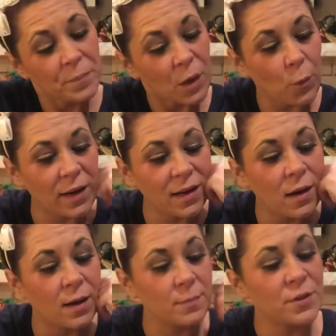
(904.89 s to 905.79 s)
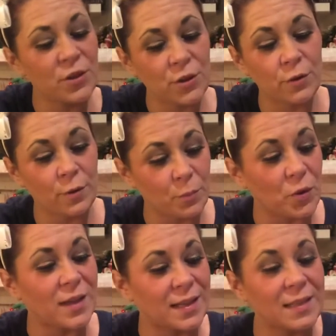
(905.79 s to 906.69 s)
When it comes to
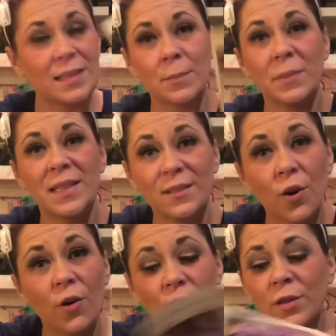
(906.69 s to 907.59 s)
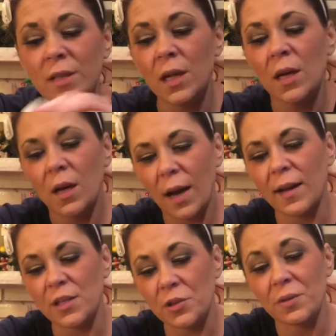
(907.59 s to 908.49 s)
breaking somebody's heart. And
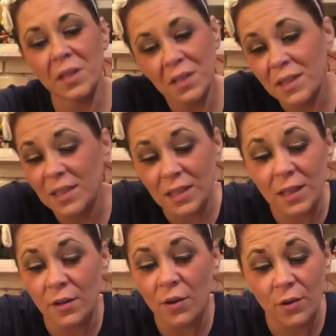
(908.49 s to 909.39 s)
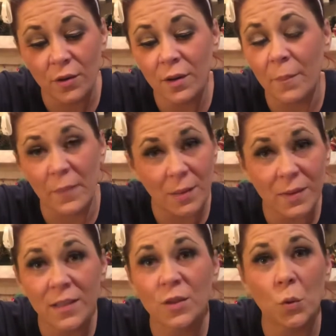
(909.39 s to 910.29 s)
I do think this is going to hurt. Maybe
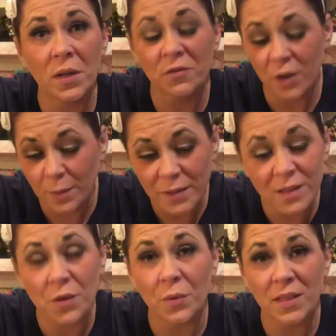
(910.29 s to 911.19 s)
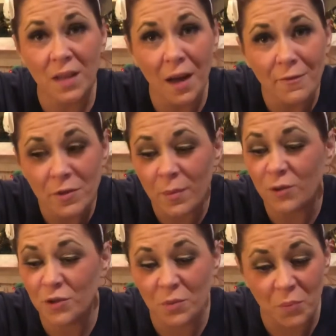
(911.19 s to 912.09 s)
this Queen of Cups is going to have an
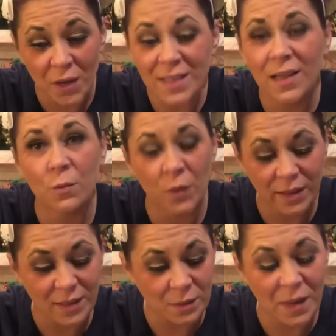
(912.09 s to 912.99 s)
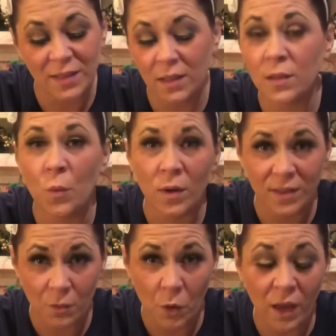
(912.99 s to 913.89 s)
emotional breakdown when this masculine walks
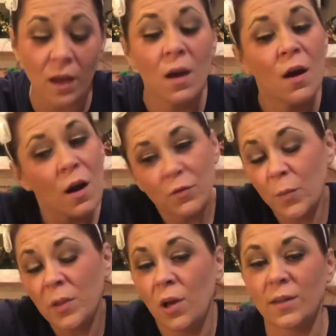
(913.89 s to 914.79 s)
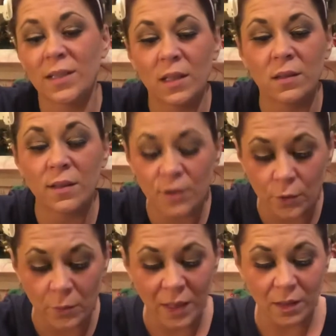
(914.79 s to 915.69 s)
away from a long-standing
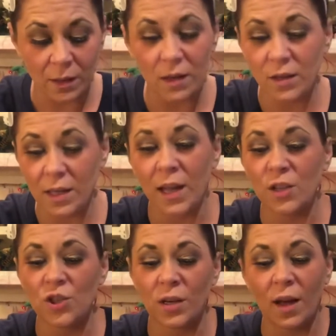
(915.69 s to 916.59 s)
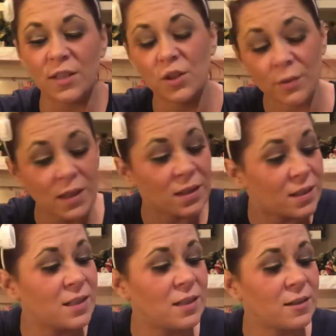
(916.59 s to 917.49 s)
soulmate connection. I do think
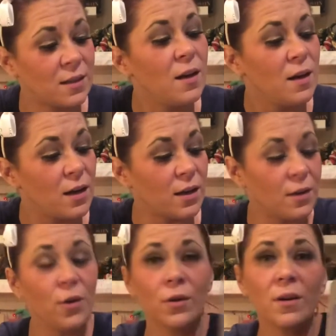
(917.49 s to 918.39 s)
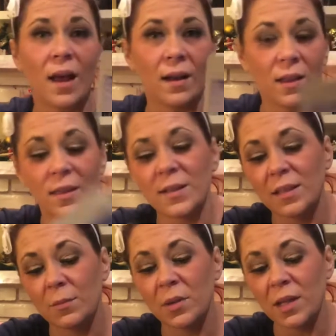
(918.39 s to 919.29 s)
this is going to hurt. And I think
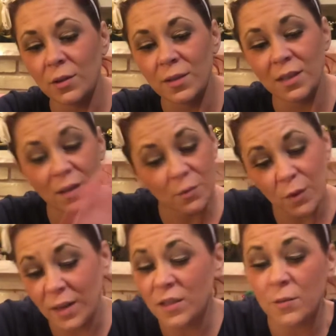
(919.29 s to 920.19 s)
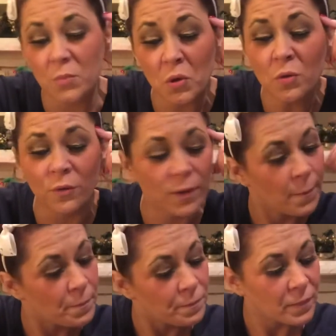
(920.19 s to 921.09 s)
somebody here is getting ready to move.
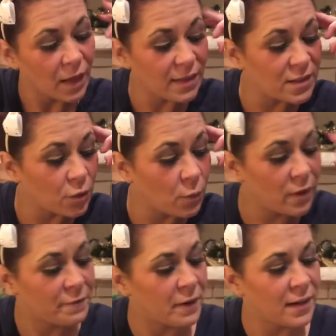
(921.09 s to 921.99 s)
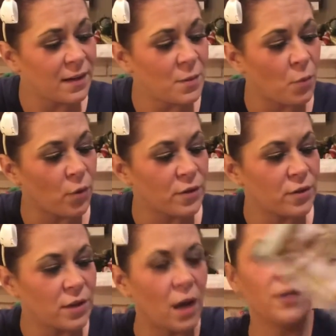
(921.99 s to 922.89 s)
They don't want to fight anymore. They're
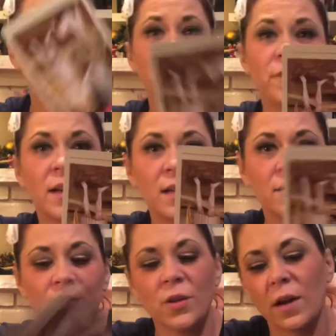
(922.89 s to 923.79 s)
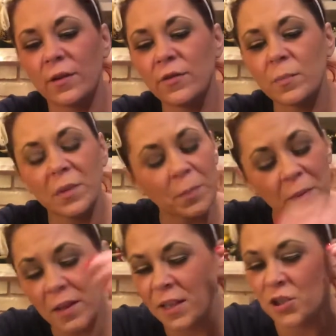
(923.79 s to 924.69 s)
tired of the fighting. They're tired of the
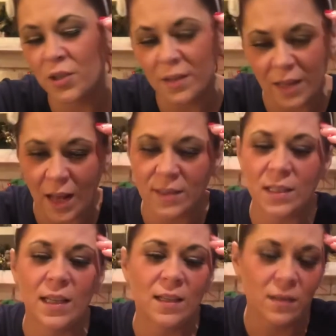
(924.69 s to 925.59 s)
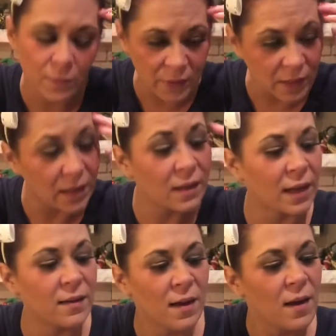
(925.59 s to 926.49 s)
manipulation, the gaslighting, the
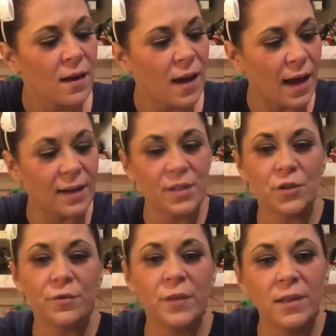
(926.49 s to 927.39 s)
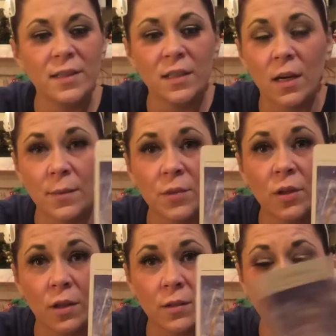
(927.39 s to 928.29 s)
belittling. And I do feel it's time to
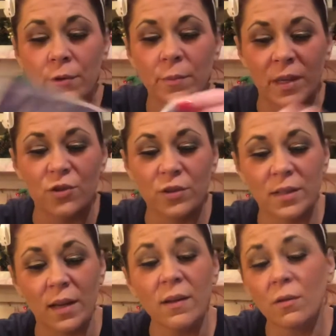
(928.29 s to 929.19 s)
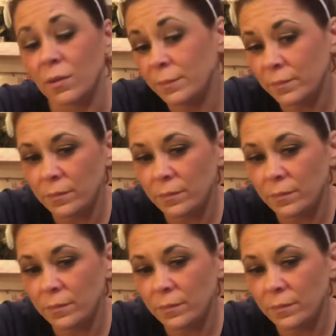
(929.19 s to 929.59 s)
close out a major cycle.